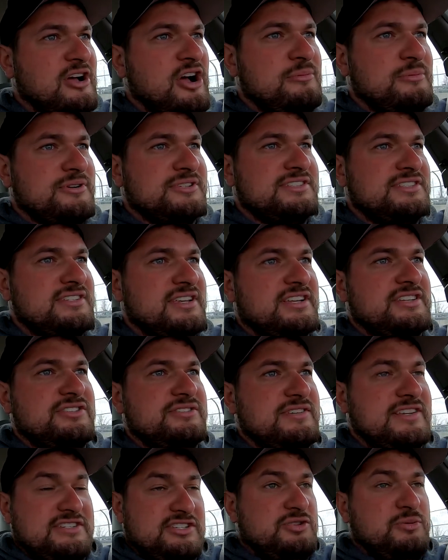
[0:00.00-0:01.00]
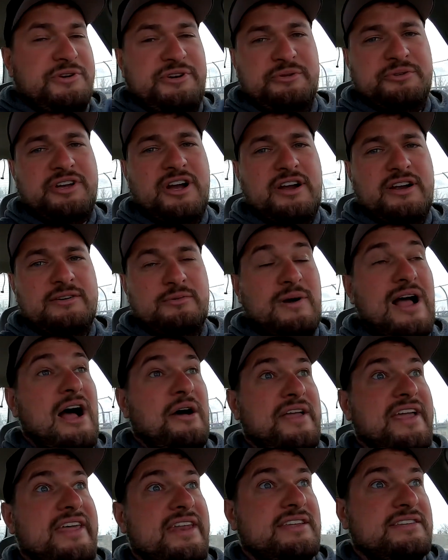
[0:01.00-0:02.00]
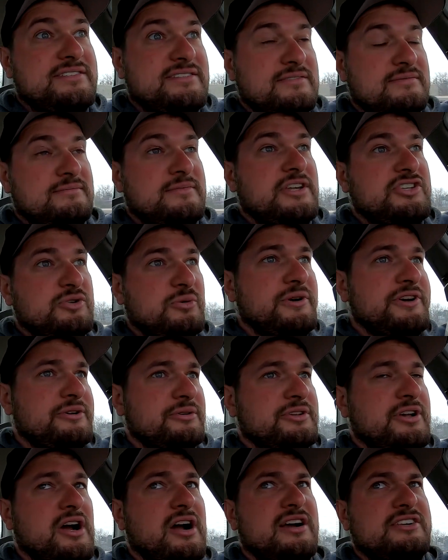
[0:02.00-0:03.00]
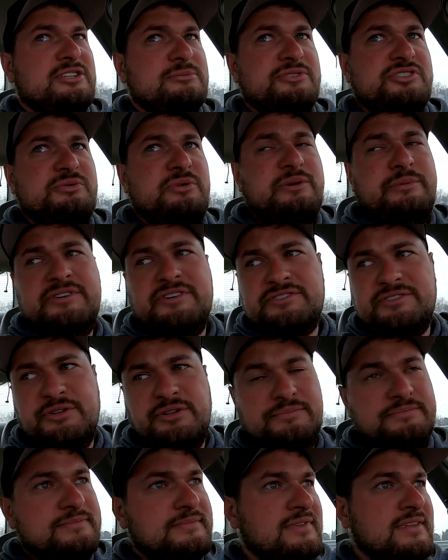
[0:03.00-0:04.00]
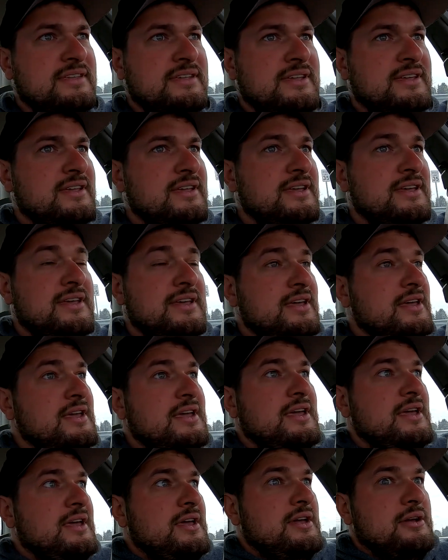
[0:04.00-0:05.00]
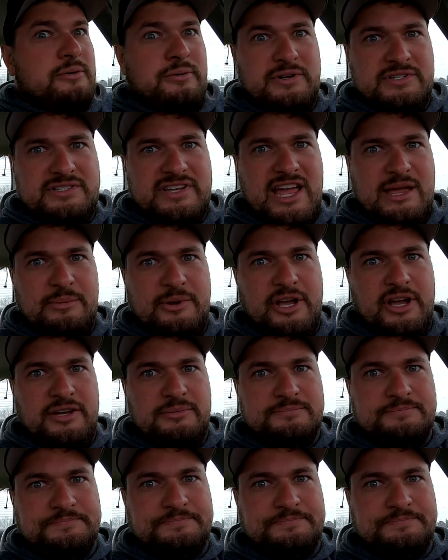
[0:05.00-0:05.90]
almost it's a 20-year-old car. Wow, it is a 20-year-old car. It's almost 21 years old. Where's time gone?